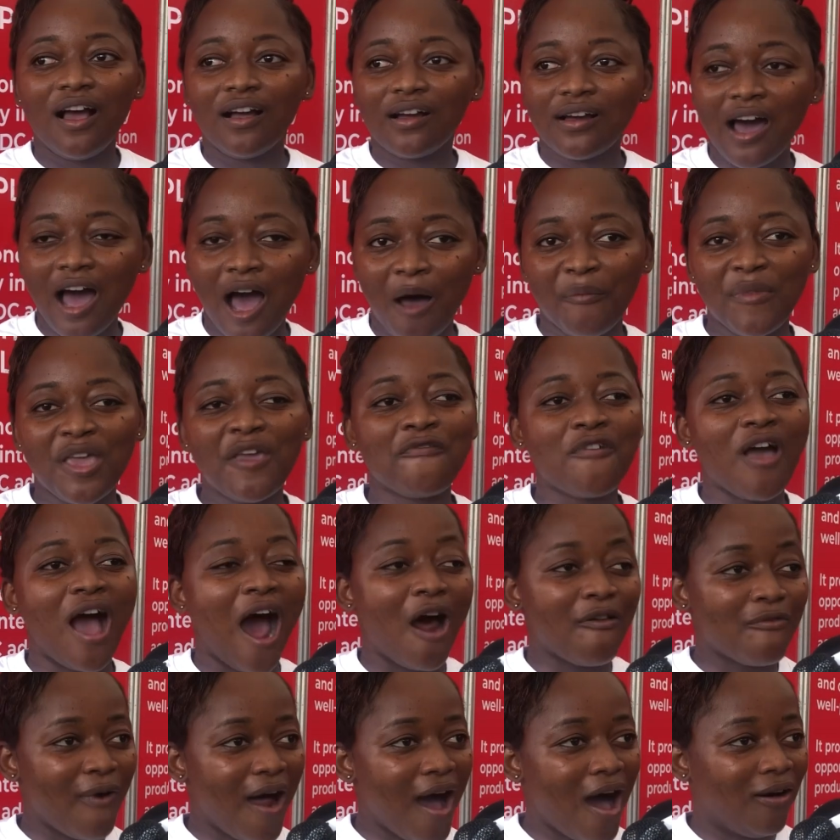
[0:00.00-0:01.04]
Come, if you
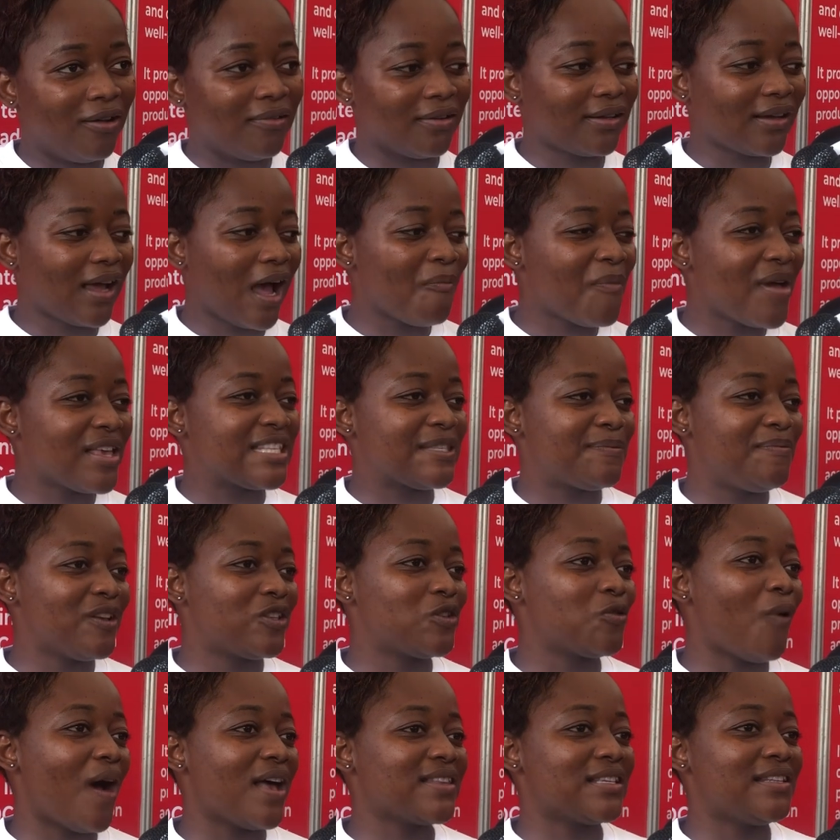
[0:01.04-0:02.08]
are around, come and speak
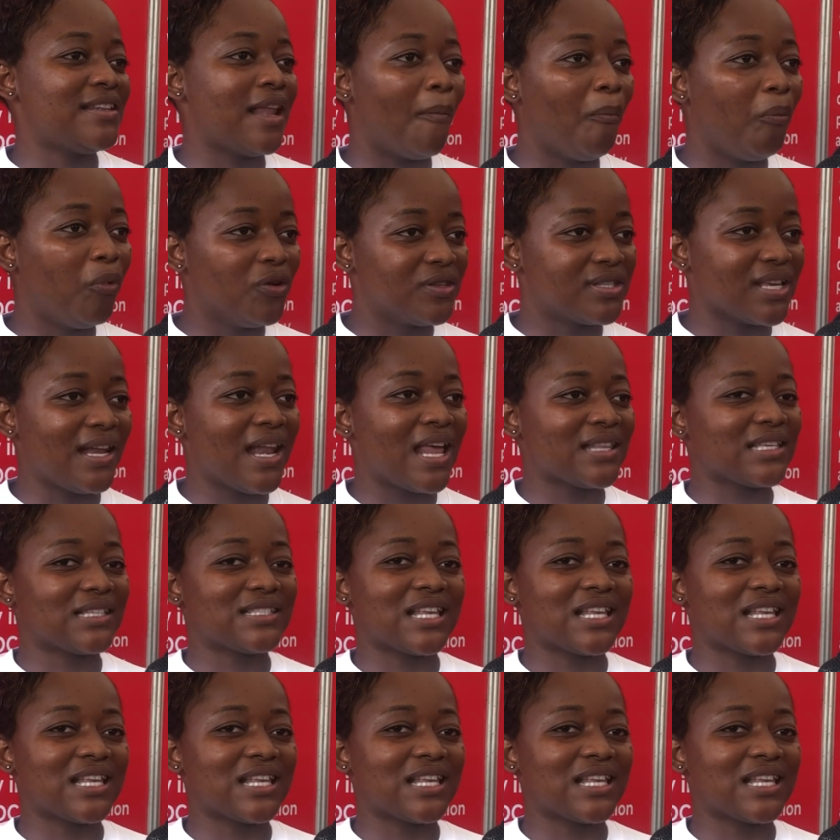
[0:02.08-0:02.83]
to us in the booth and let us